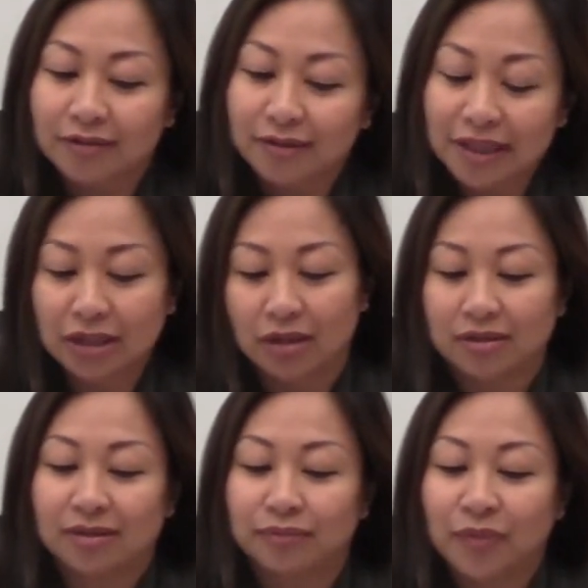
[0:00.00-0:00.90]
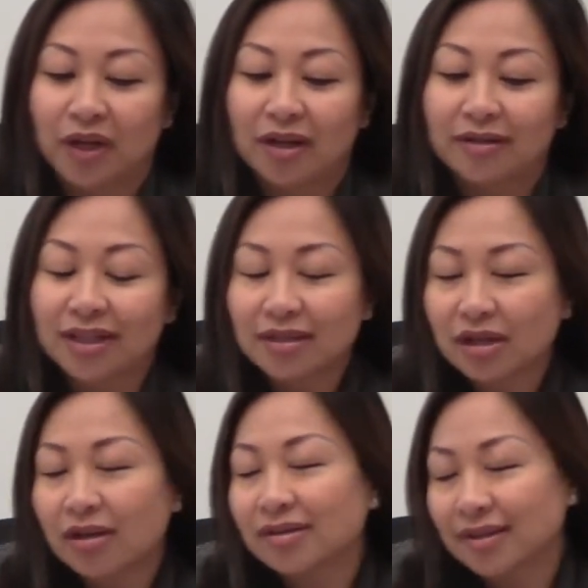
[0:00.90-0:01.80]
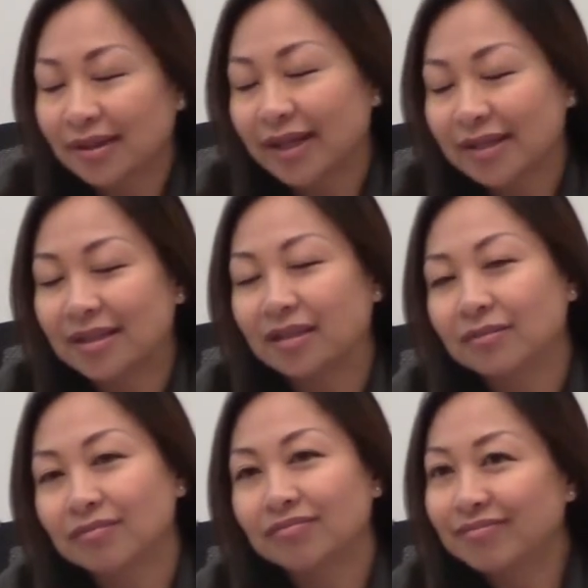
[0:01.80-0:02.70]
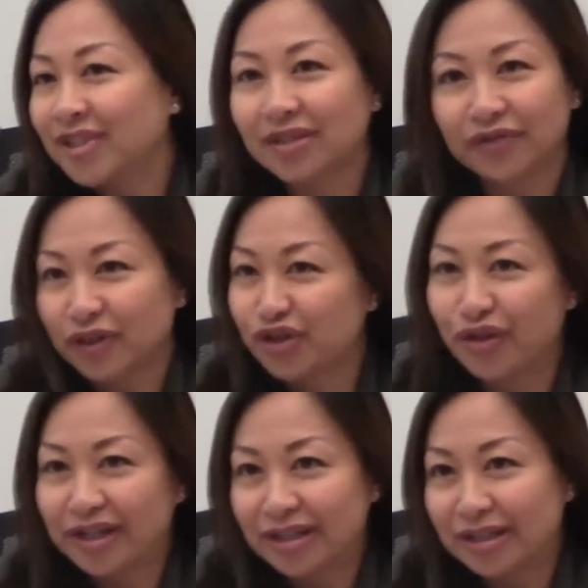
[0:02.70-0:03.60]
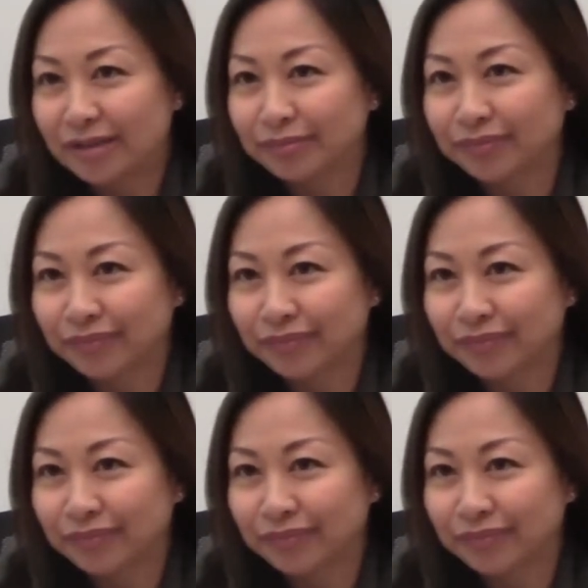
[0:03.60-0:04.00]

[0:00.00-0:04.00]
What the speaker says: Detox. Detox, like I said, is a very trendy